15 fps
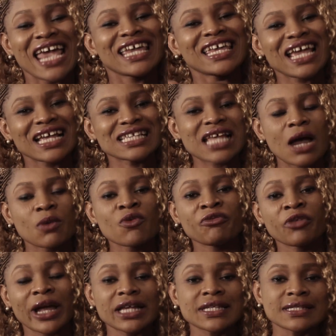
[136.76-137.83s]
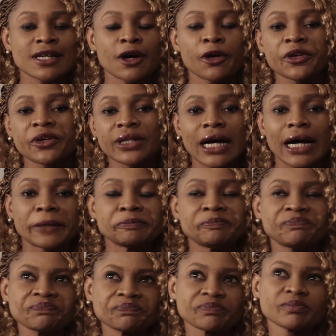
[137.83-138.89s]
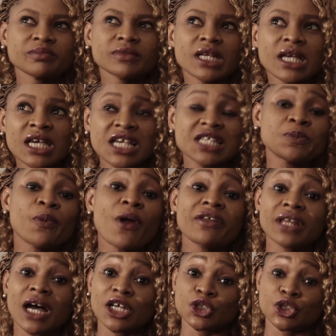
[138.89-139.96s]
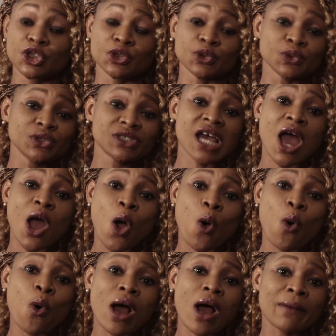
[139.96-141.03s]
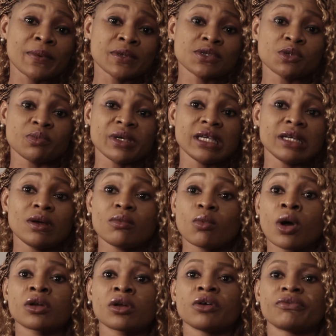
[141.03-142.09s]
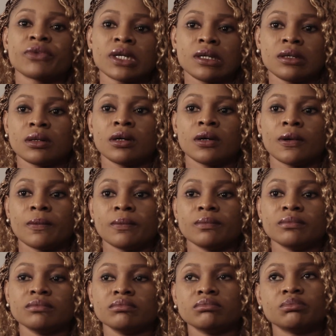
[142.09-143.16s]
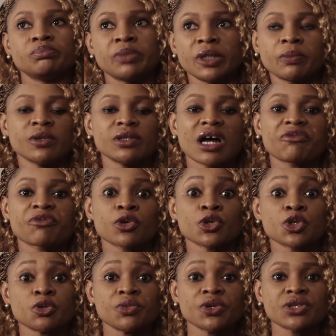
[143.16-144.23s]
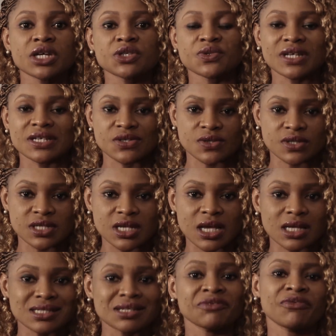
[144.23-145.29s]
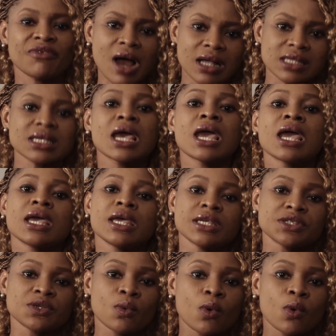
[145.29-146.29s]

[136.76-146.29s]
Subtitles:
Yes, I won't forget to tell you that his brother, Jude, who happened to be one of the people that have contributed to their success, in fact, he's the